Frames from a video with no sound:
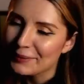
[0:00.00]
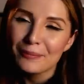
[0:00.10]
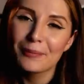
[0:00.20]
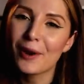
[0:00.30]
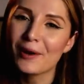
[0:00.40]

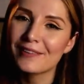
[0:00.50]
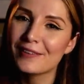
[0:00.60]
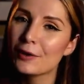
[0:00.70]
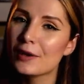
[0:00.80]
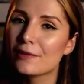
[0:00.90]
But on a
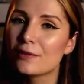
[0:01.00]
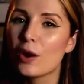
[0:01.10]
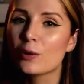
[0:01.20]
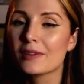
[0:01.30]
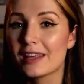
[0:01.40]
serious
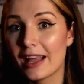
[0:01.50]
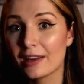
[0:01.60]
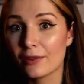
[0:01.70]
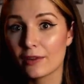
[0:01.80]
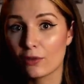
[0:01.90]
note, the end
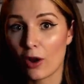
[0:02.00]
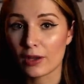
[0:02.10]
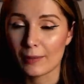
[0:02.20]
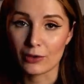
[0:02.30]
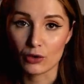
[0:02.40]
of this
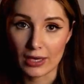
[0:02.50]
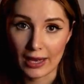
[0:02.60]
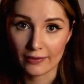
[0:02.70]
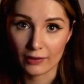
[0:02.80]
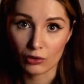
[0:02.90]
documentary
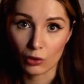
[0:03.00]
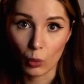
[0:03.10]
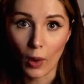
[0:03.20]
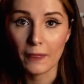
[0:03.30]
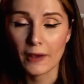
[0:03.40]
gets into
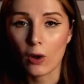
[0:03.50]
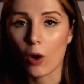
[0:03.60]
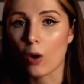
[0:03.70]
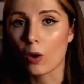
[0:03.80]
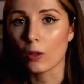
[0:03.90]
what they
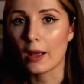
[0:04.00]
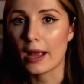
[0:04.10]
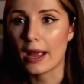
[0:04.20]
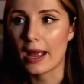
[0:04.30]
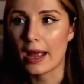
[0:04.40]
call
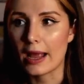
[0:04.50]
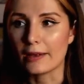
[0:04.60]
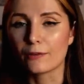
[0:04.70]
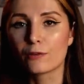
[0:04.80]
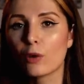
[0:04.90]
a
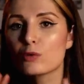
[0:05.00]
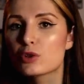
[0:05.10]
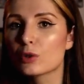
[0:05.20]
social